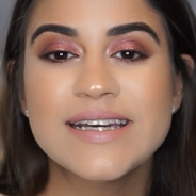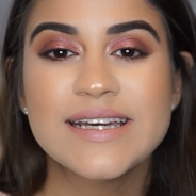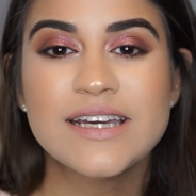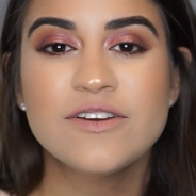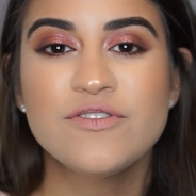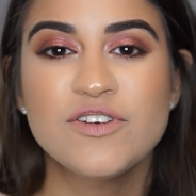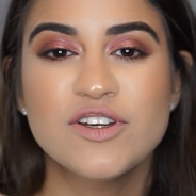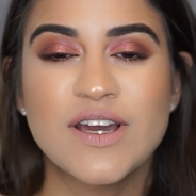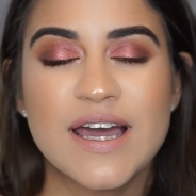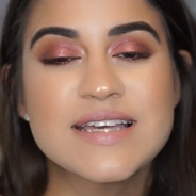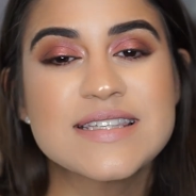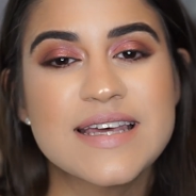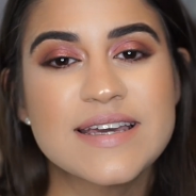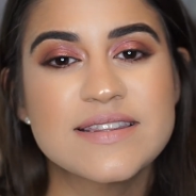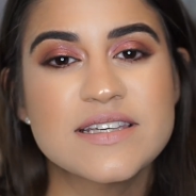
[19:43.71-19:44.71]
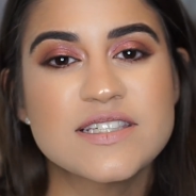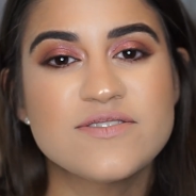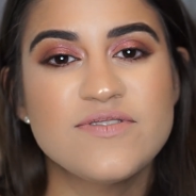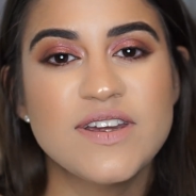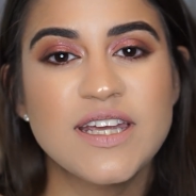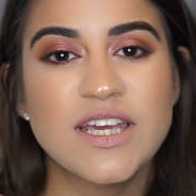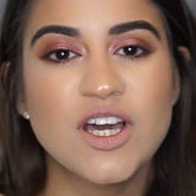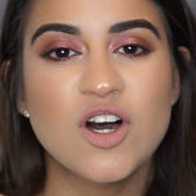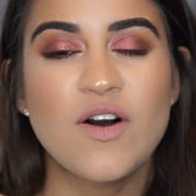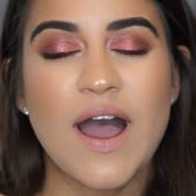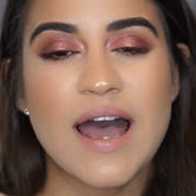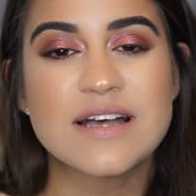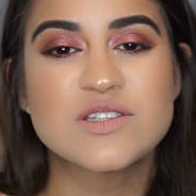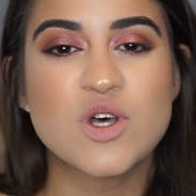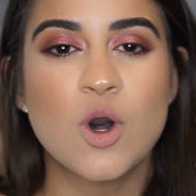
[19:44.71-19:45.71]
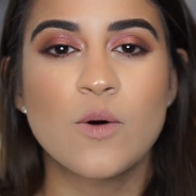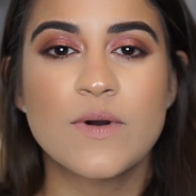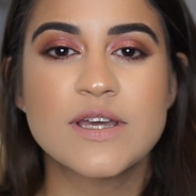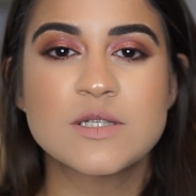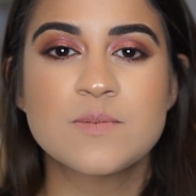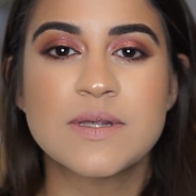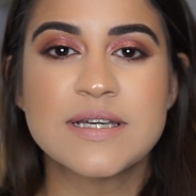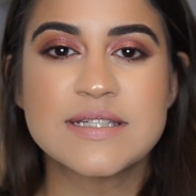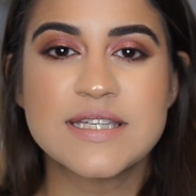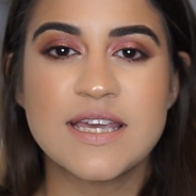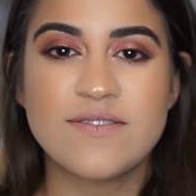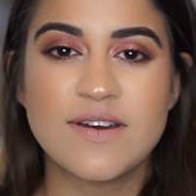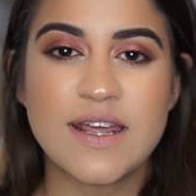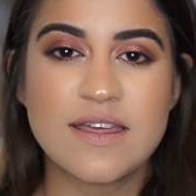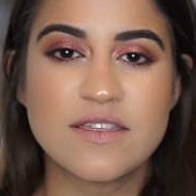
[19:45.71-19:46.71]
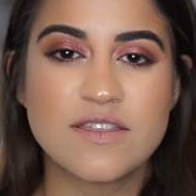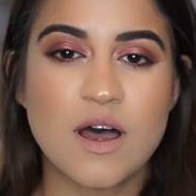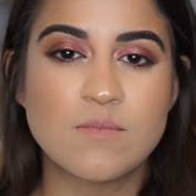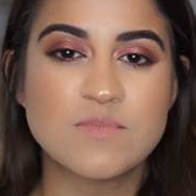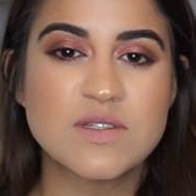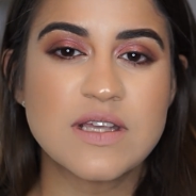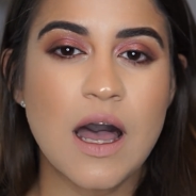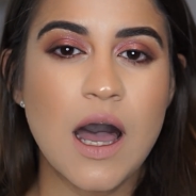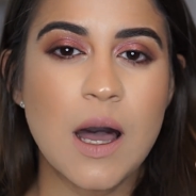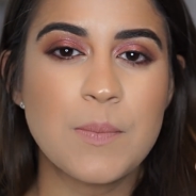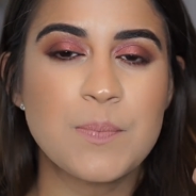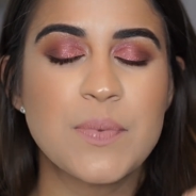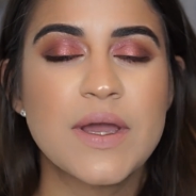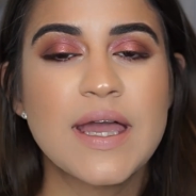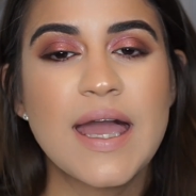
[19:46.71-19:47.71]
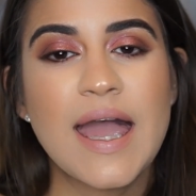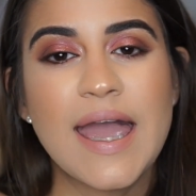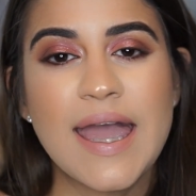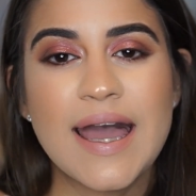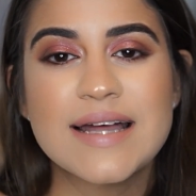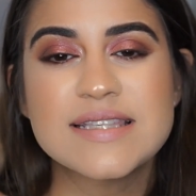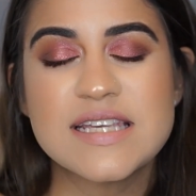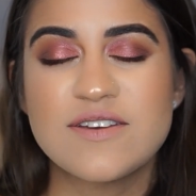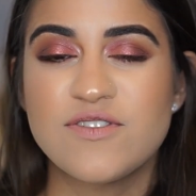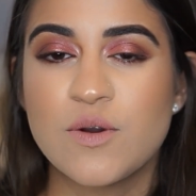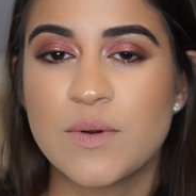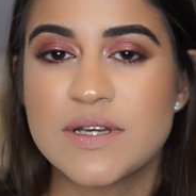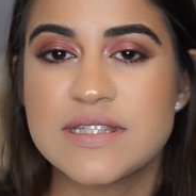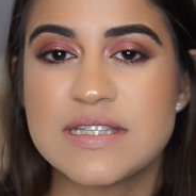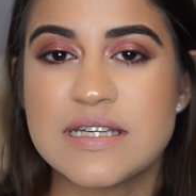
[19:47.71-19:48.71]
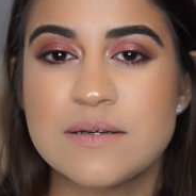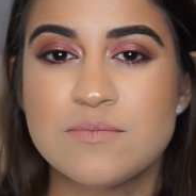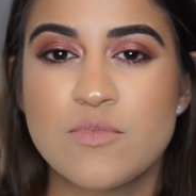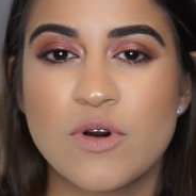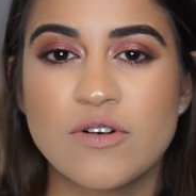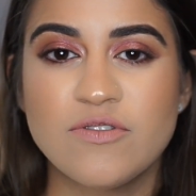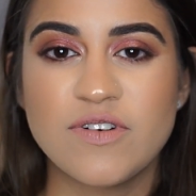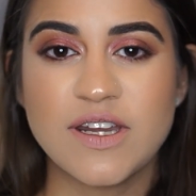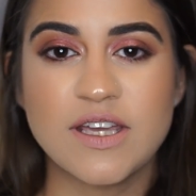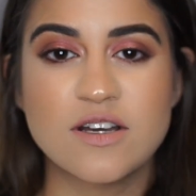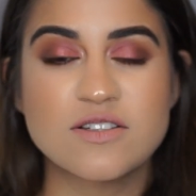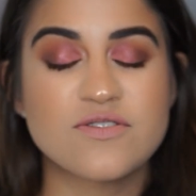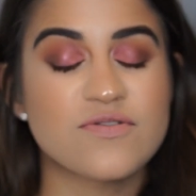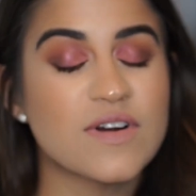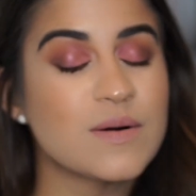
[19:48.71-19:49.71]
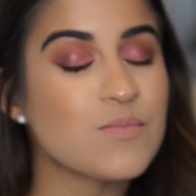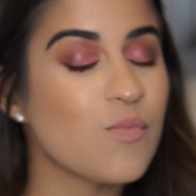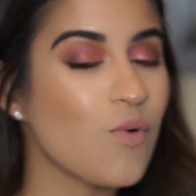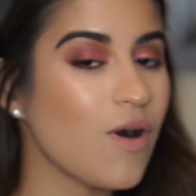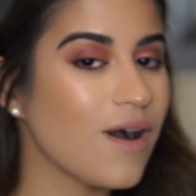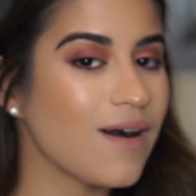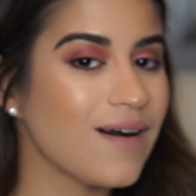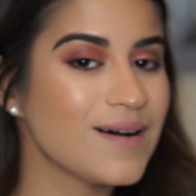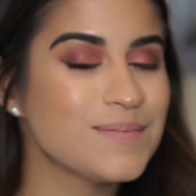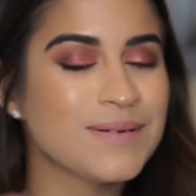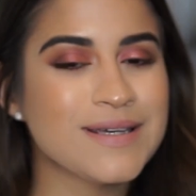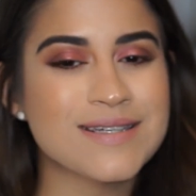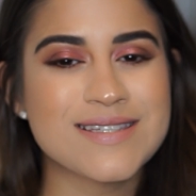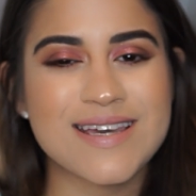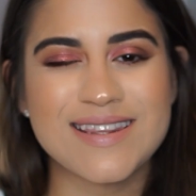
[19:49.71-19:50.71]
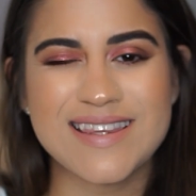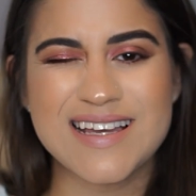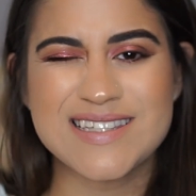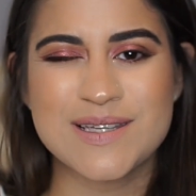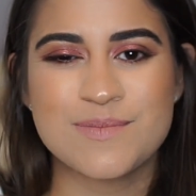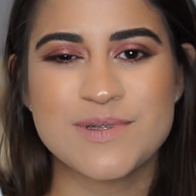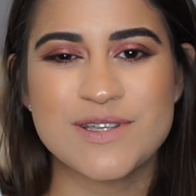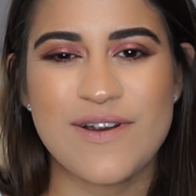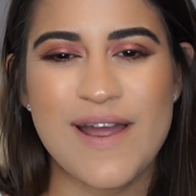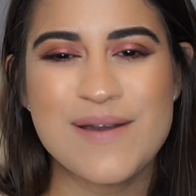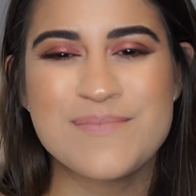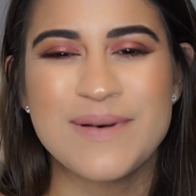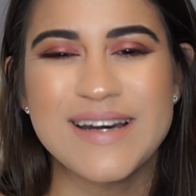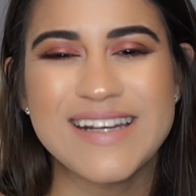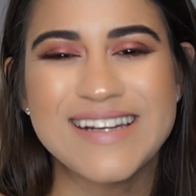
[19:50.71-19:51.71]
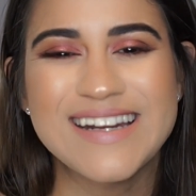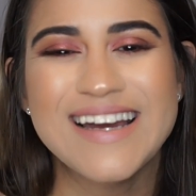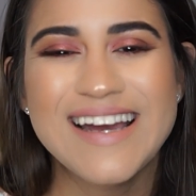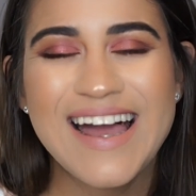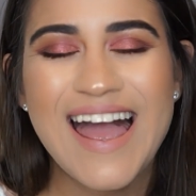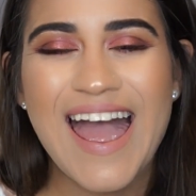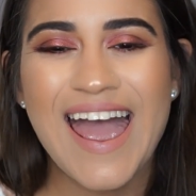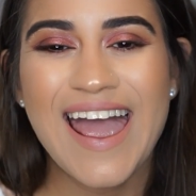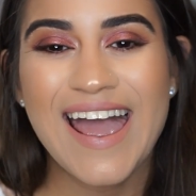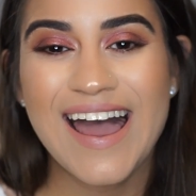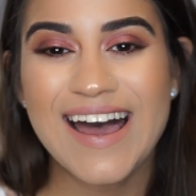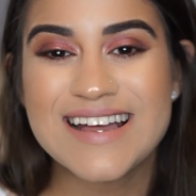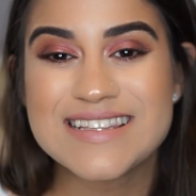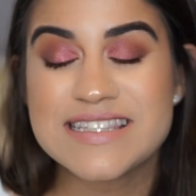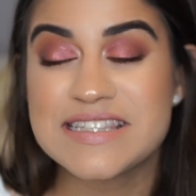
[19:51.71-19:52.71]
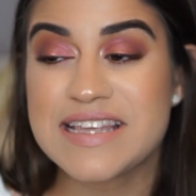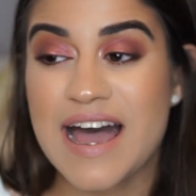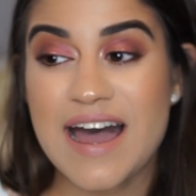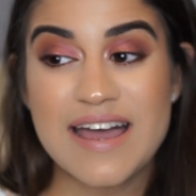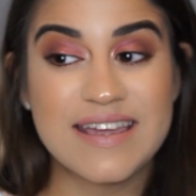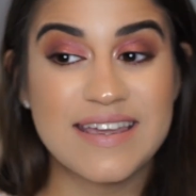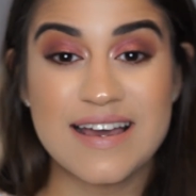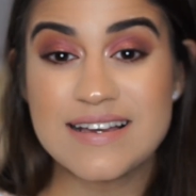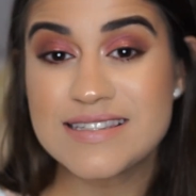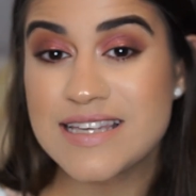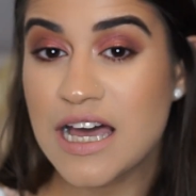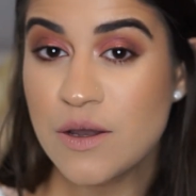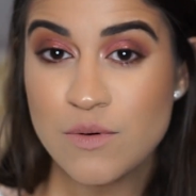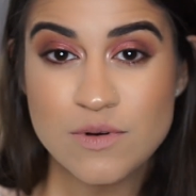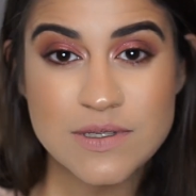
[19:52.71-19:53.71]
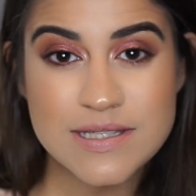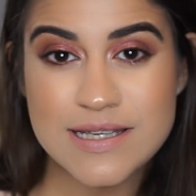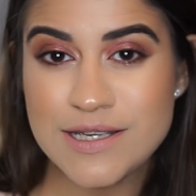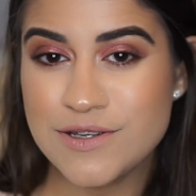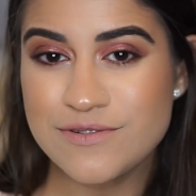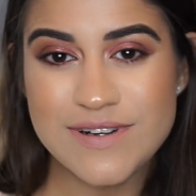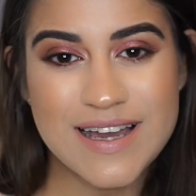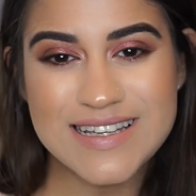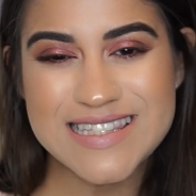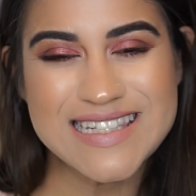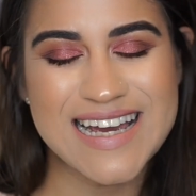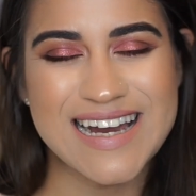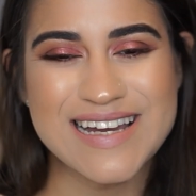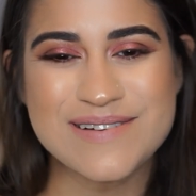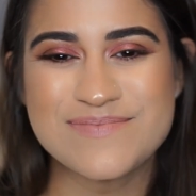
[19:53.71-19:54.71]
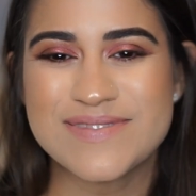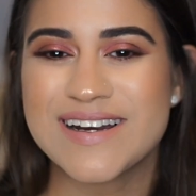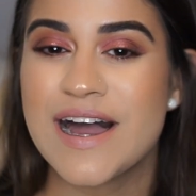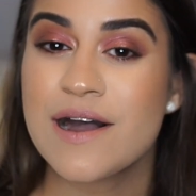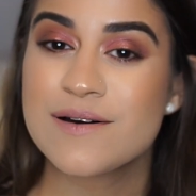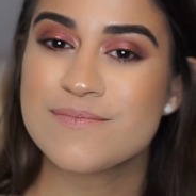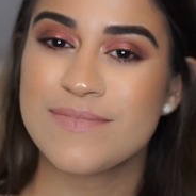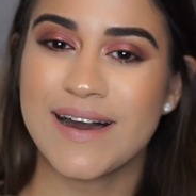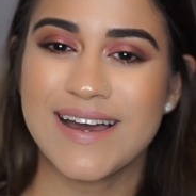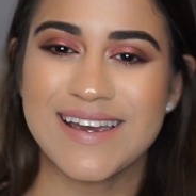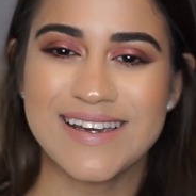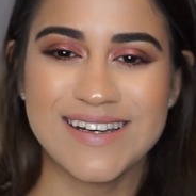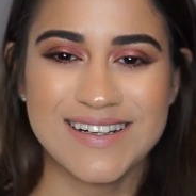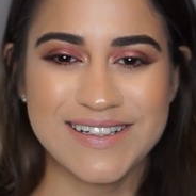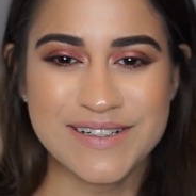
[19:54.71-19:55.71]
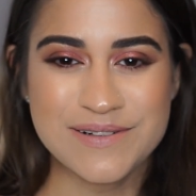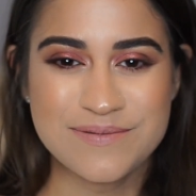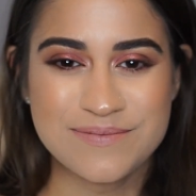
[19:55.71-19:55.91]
If you guys like this video, as always, please give it a thumbs up. And if you want to see more videos from moi, please hit that subscribe button. and I guess I will see you next time. Bye.